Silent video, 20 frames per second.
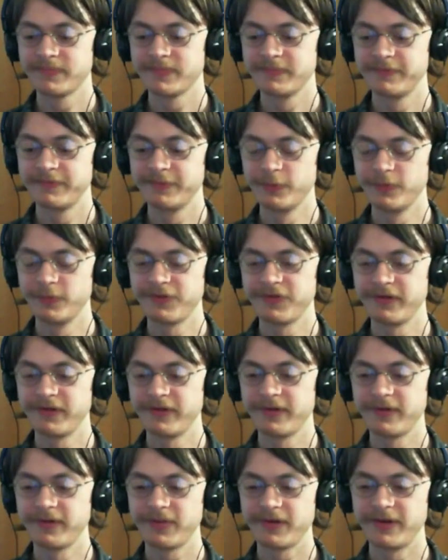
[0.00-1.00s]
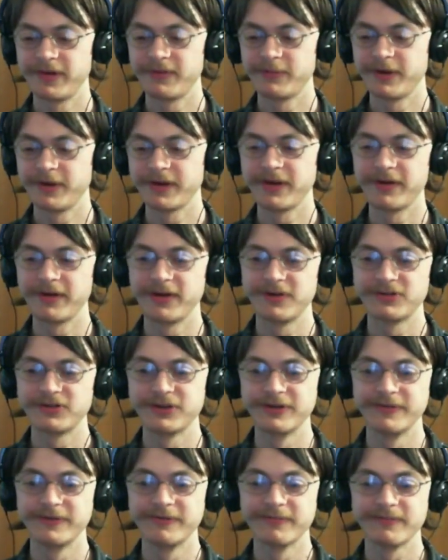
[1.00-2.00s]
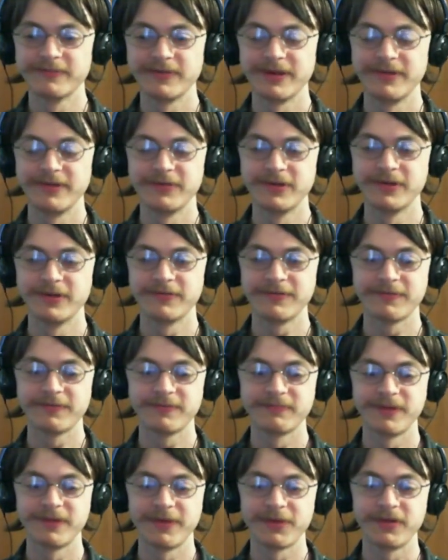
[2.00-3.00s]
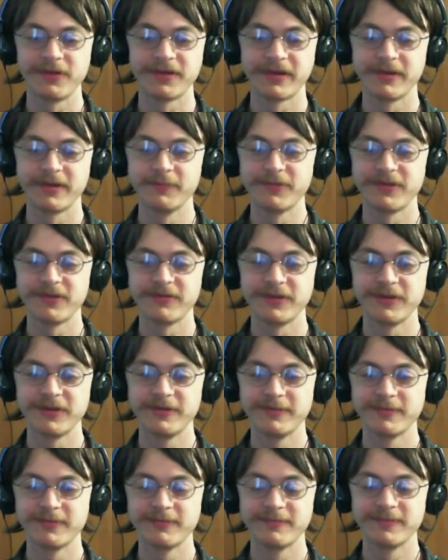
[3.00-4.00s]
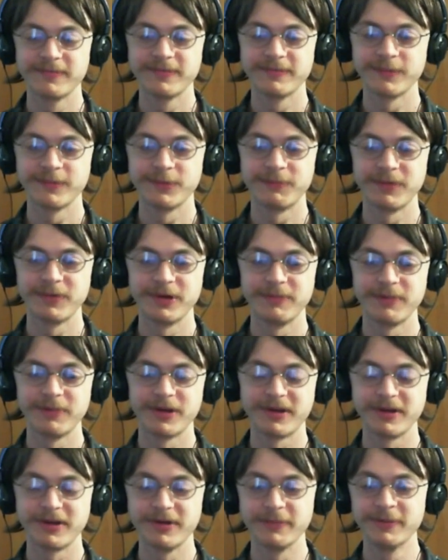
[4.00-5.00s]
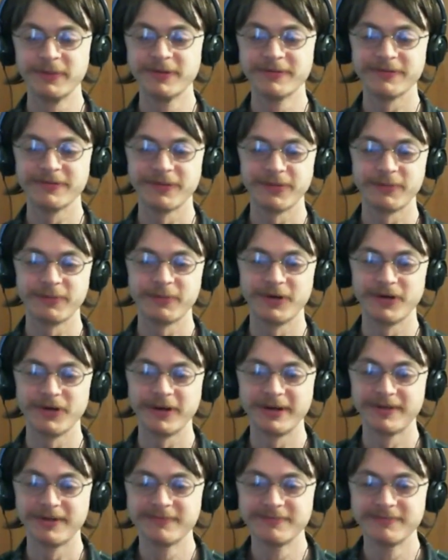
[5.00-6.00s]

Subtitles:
forcing that recognition, even if nothing comes of it, would be a big help for the party.